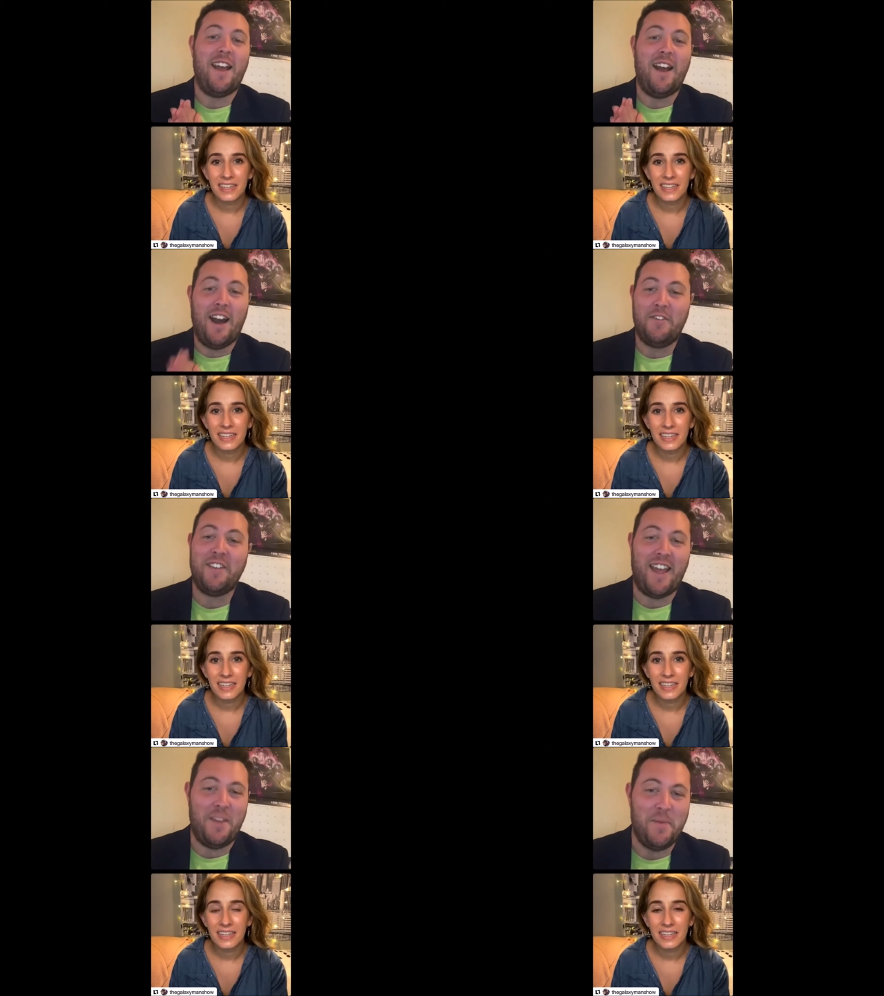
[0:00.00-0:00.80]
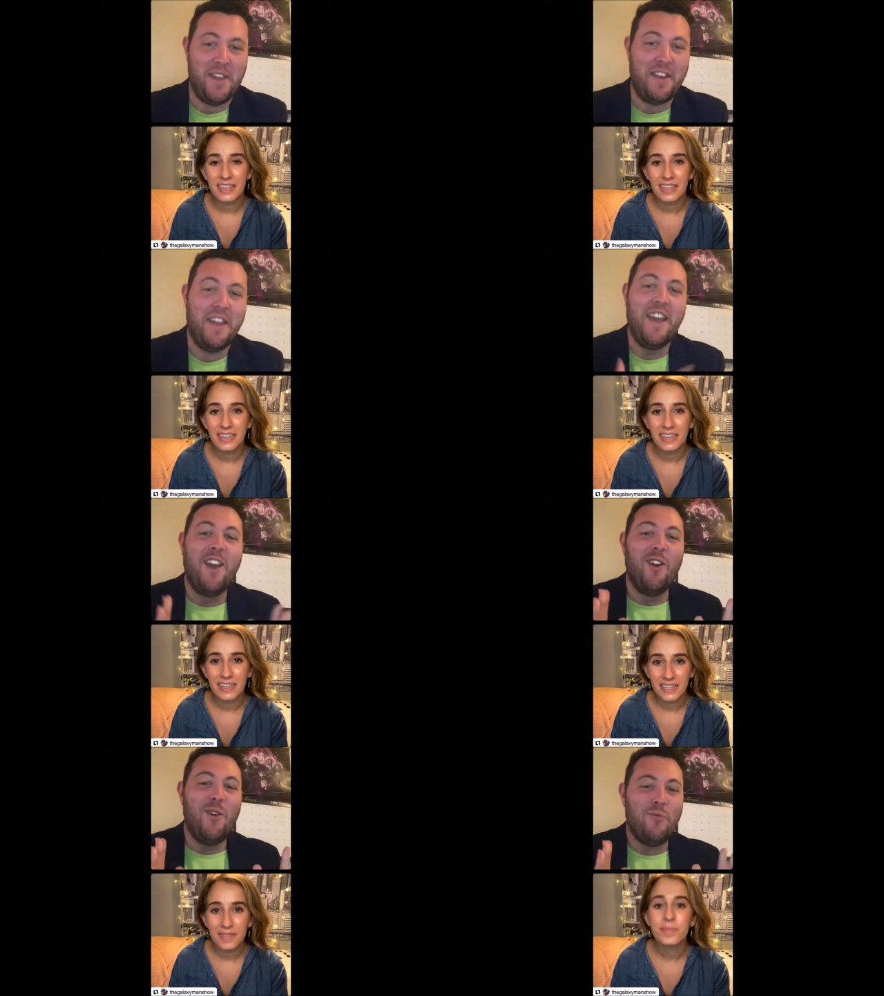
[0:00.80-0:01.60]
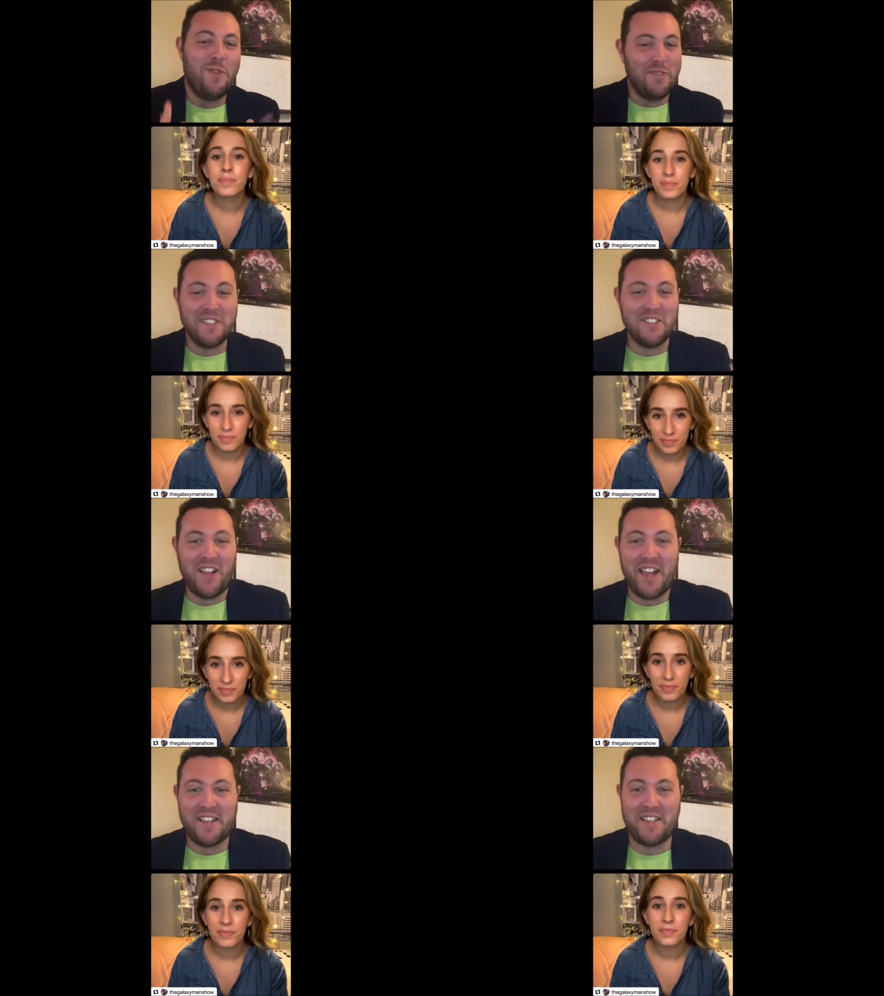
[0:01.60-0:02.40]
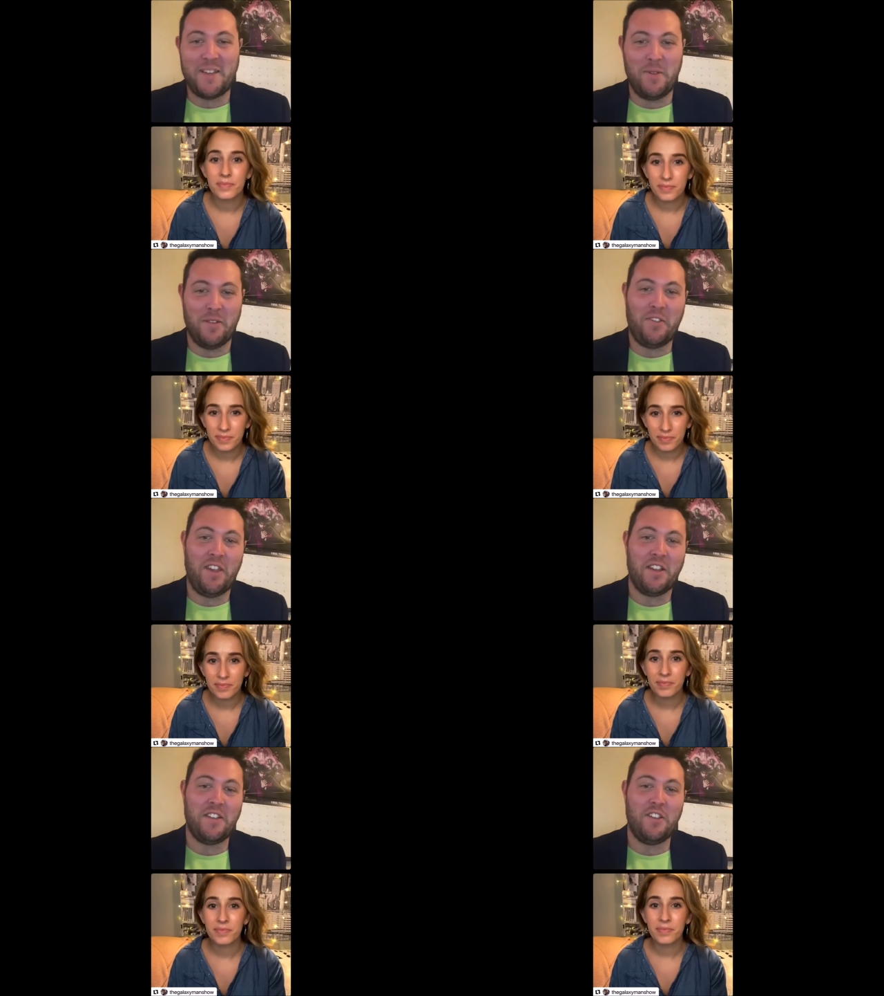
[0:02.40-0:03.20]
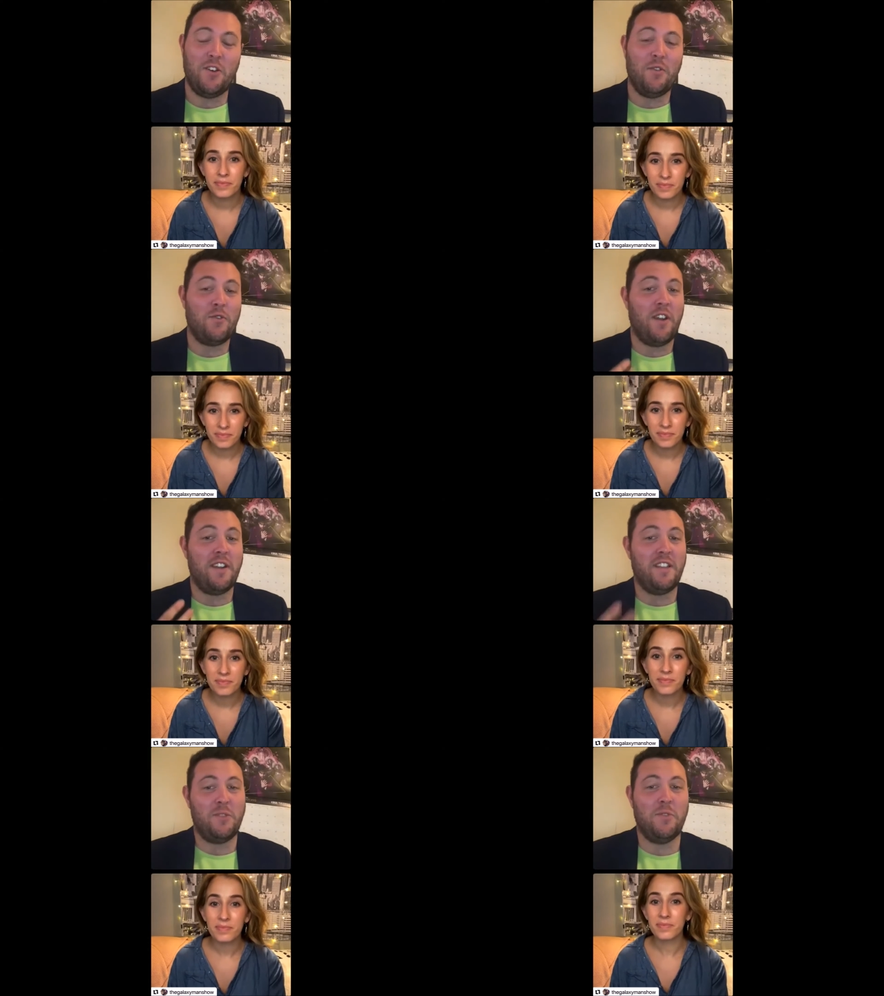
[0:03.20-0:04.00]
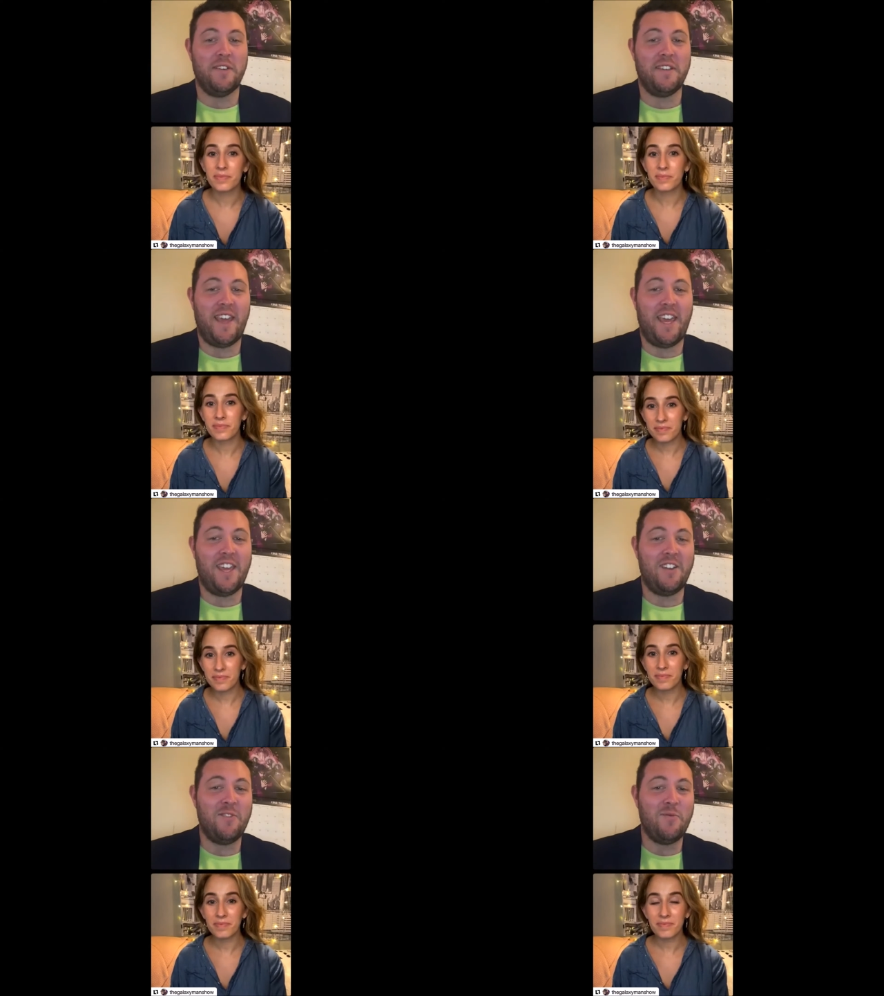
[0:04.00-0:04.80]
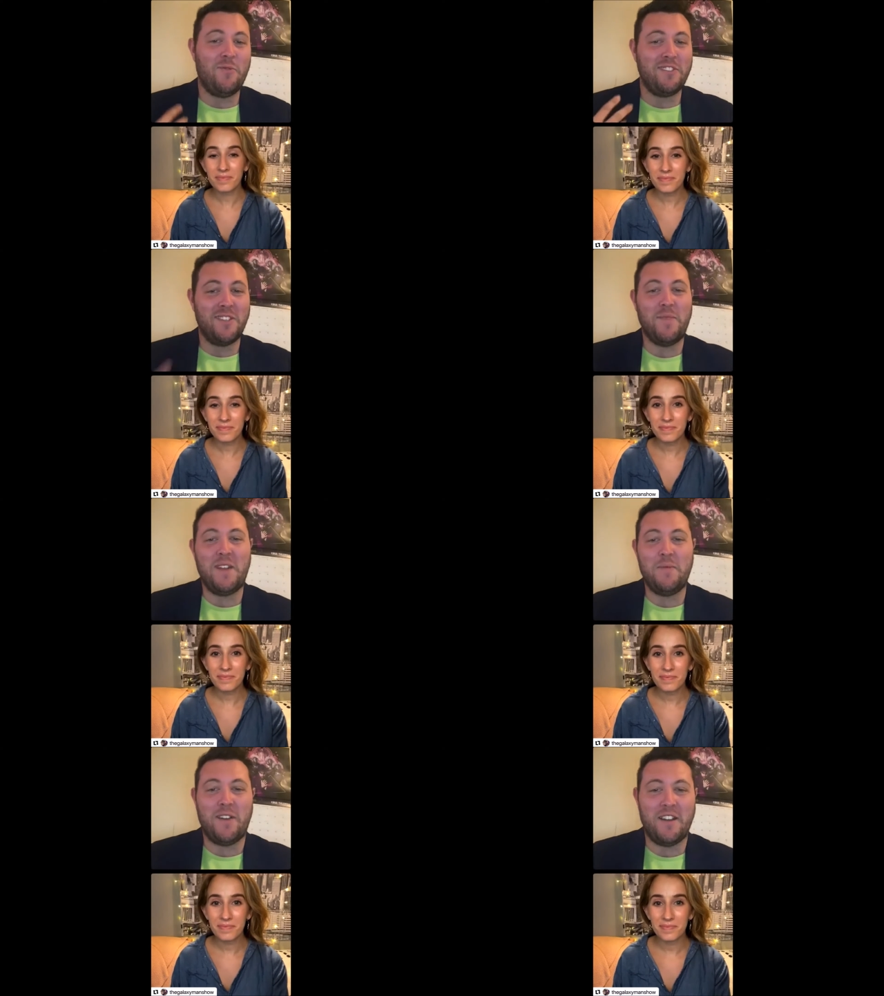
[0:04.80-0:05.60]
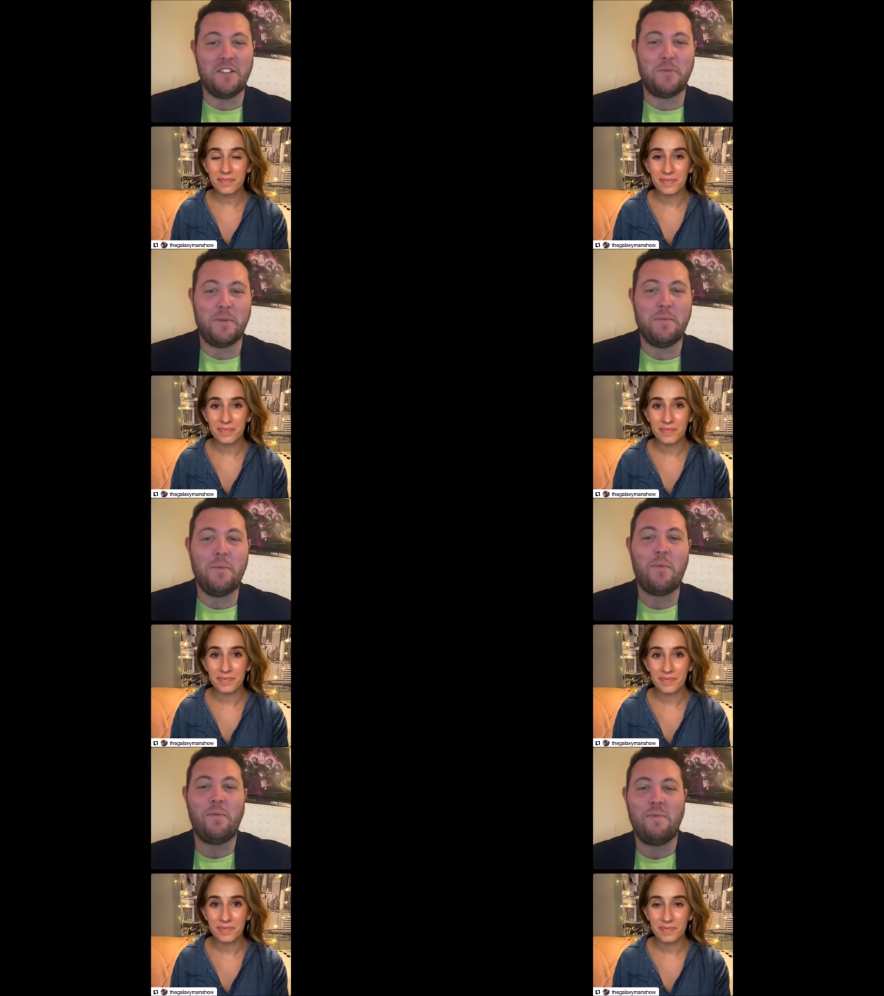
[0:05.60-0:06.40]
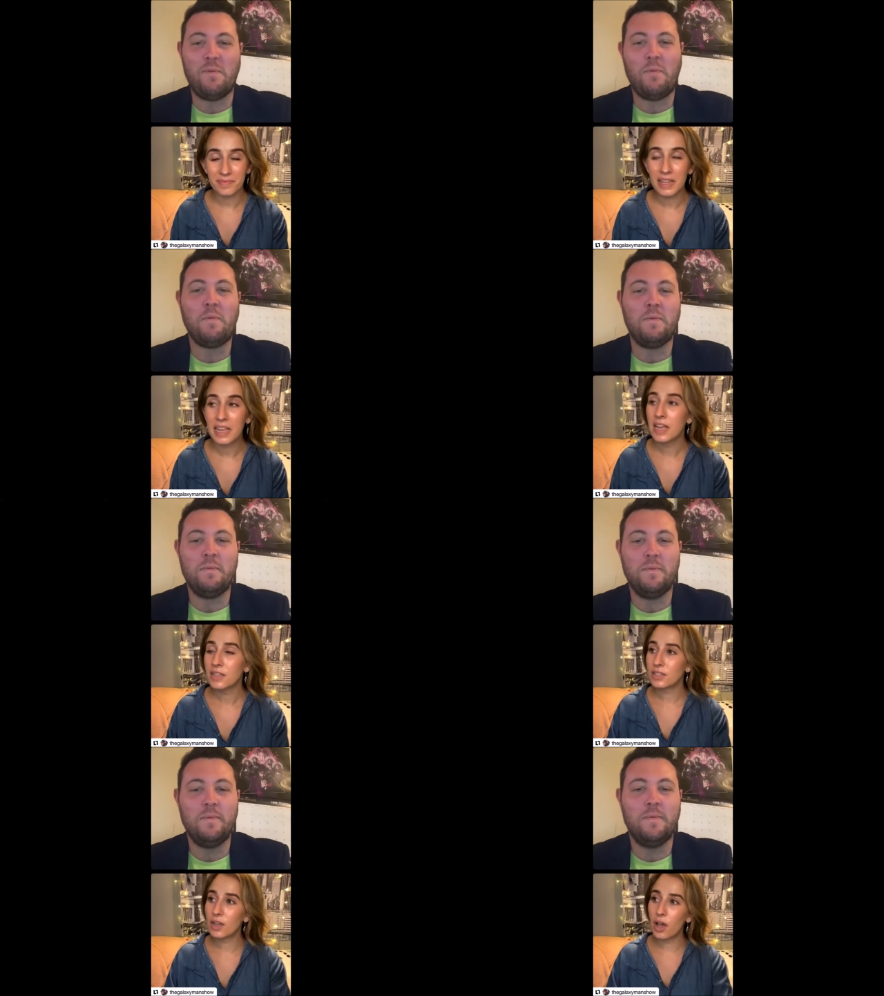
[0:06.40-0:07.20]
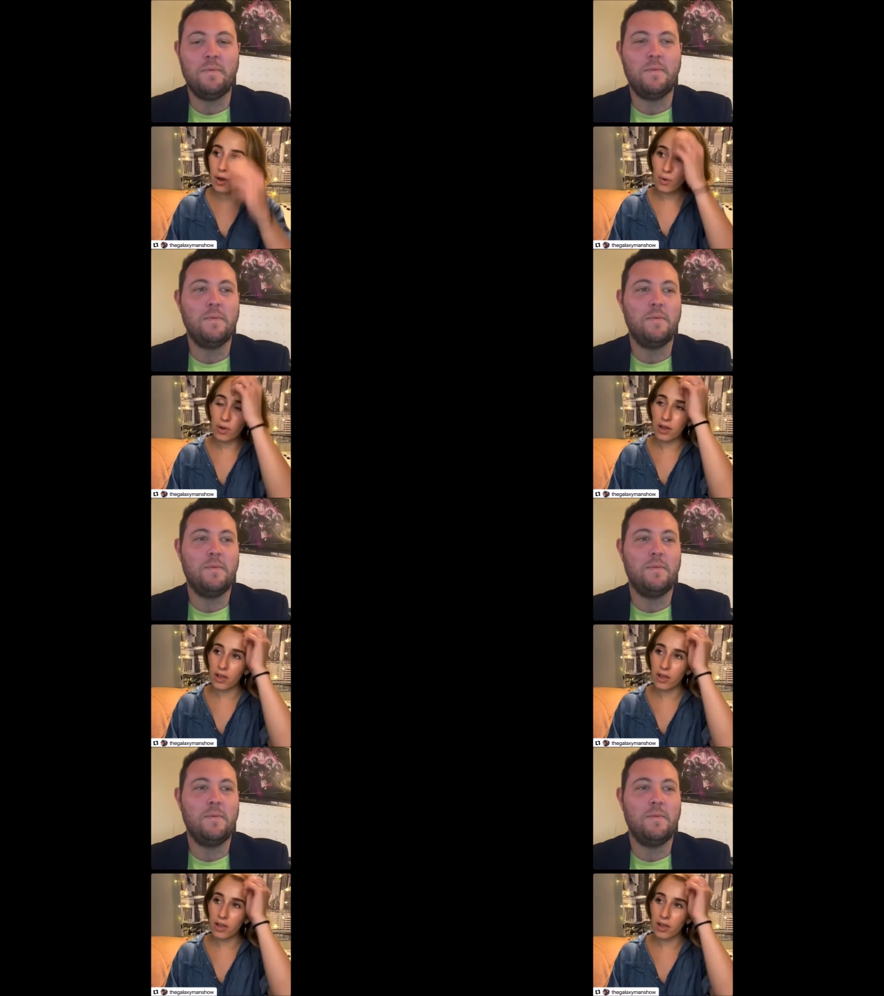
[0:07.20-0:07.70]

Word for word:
Speaker 1: After Amen. What was it like coming off the idea of creating this one, and what's the meaning behind this one?
Speaker 2: So